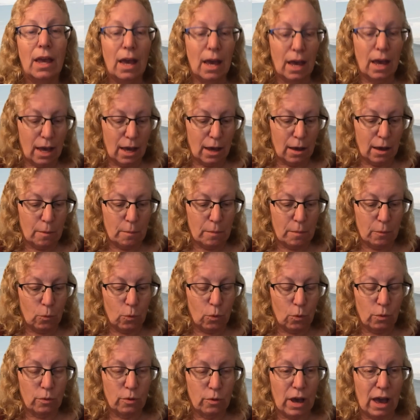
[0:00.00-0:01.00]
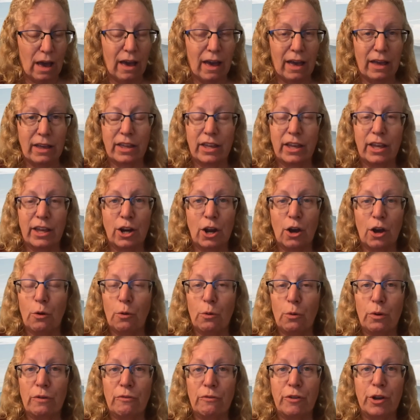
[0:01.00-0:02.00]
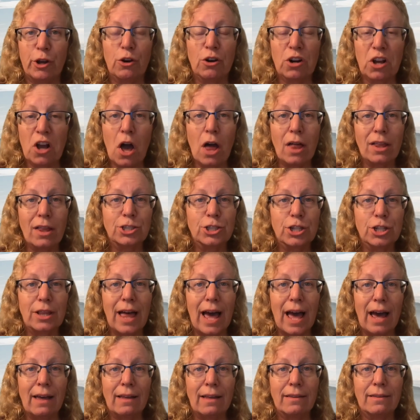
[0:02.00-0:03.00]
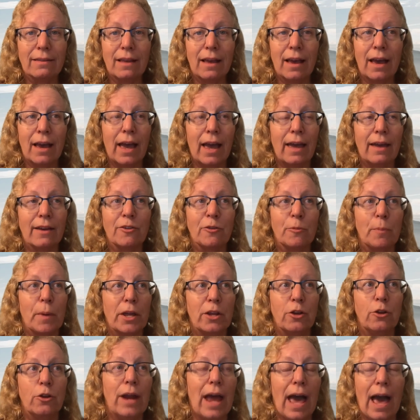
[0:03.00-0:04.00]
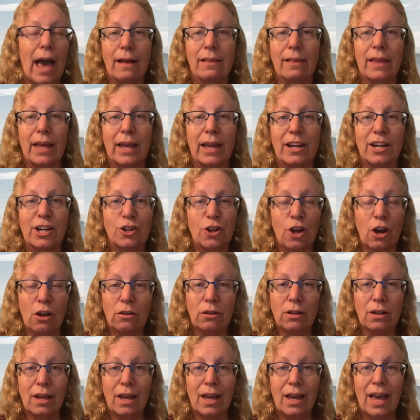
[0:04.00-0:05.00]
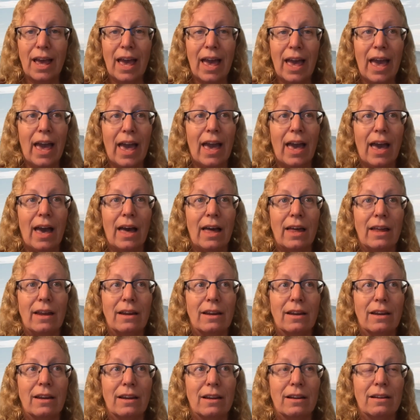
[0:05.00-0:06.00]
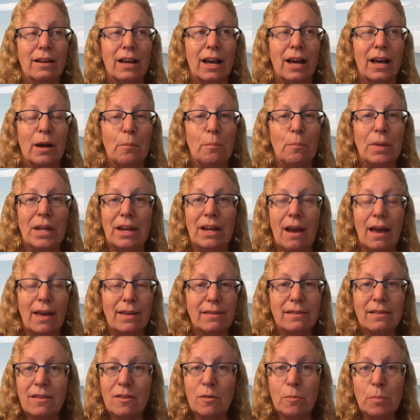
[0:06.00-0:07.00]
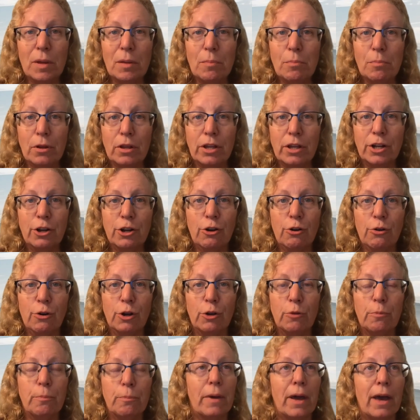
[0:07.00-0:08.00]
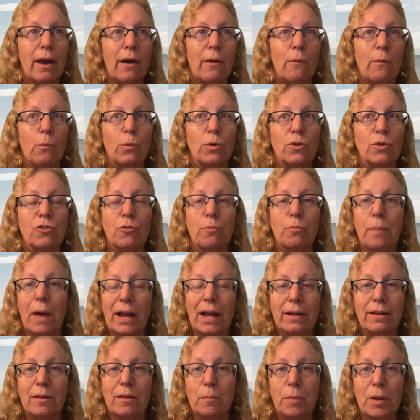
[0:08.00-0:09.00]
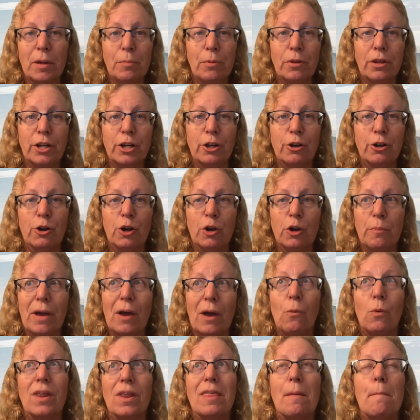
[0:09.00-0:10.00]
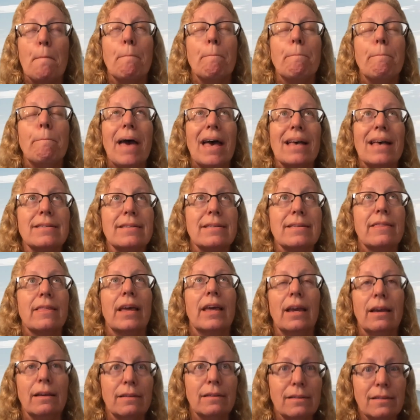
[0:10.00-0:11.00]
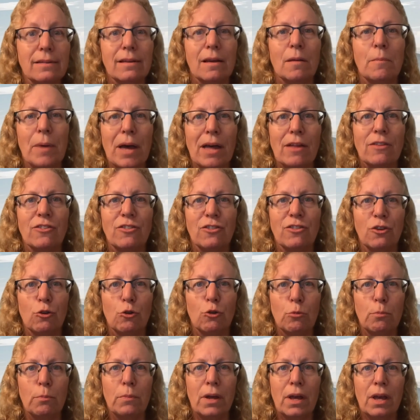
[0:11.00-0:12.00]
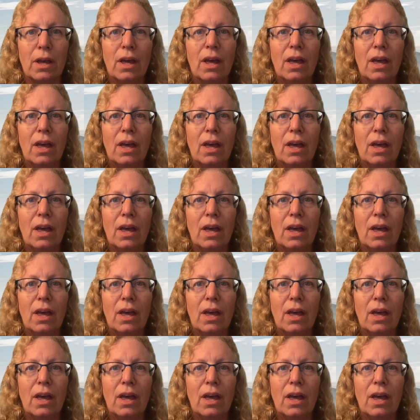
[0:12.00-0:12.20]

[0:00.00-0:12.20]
If you're in a college class, I expect you to act like an adult and be nice to the people in your group and respect the people in your group. And one of the best things about Zoom